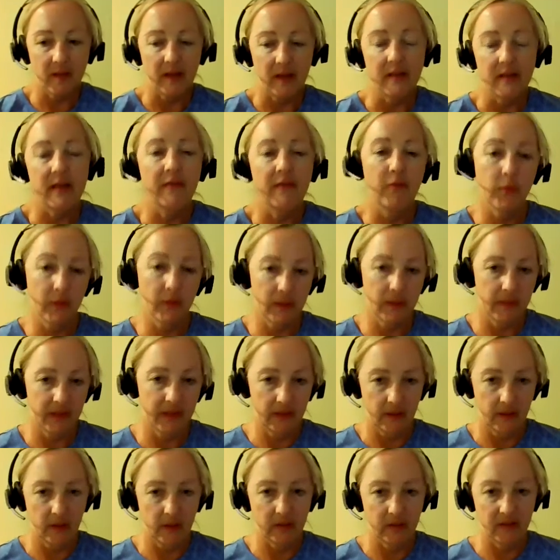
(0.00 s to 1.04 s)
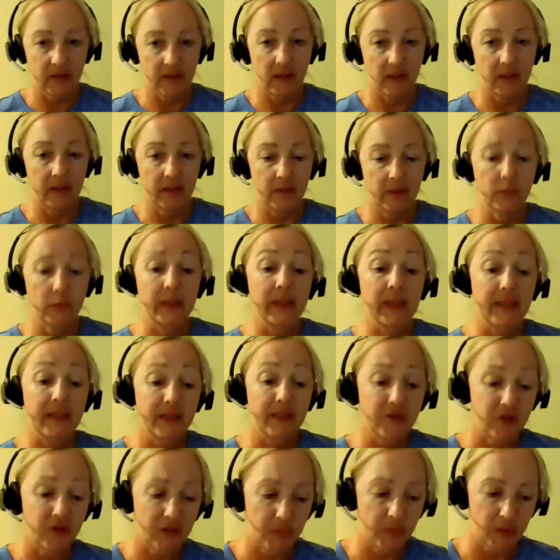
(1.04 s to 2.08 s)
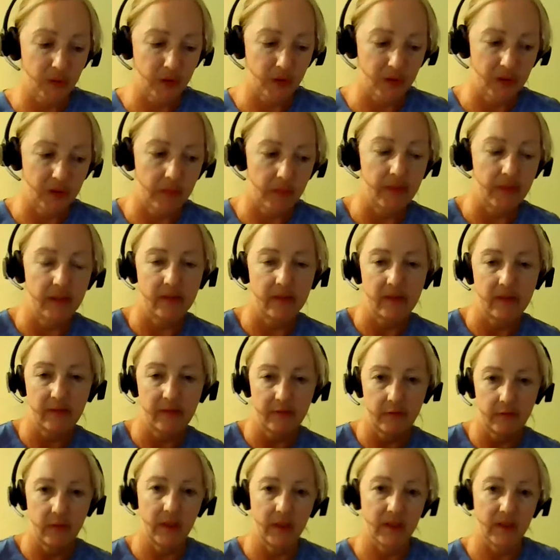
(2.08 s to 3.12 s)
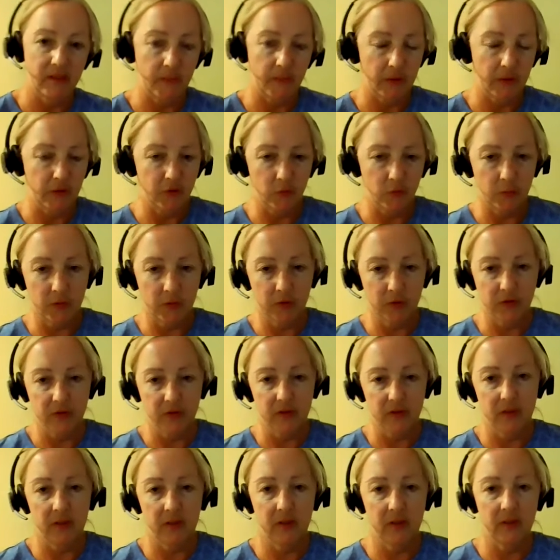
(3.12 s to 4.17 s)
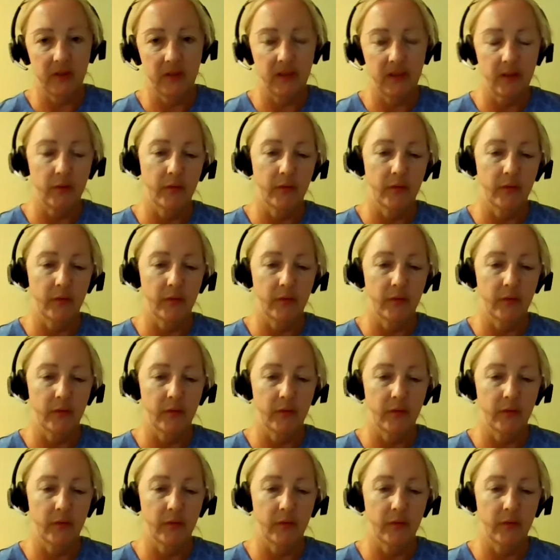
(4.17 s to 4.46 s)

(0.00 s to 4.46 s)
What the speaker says: never really been a religious person, but definitely a spiritual person. And,